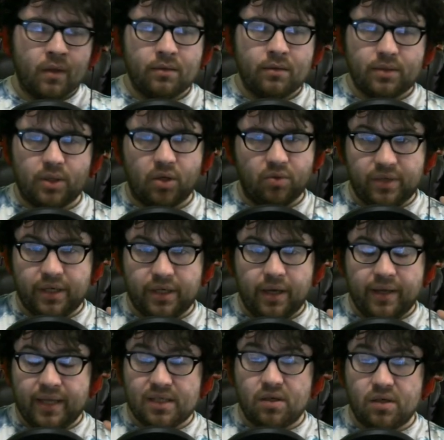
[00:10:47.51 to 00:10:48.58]
So
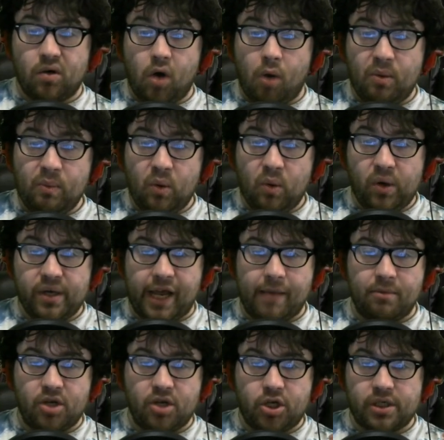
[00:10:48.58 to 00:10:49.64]
this global more
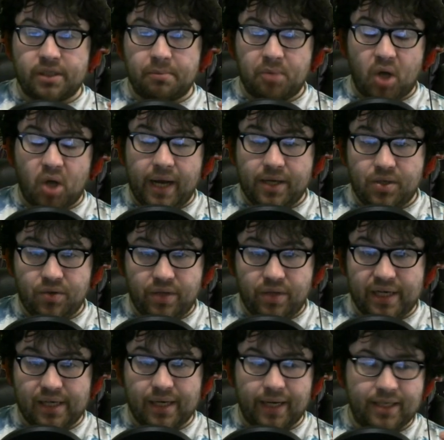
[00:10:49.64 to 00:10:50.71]
damage does apply to
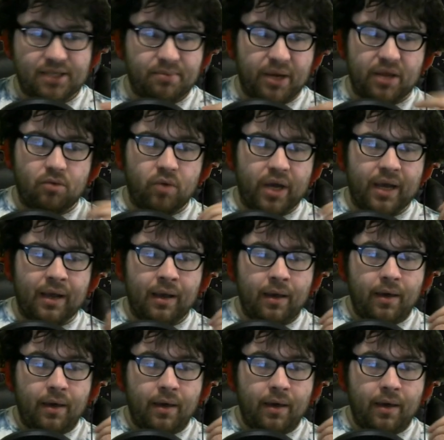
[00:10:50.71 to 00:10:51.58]
the ignites, by the way.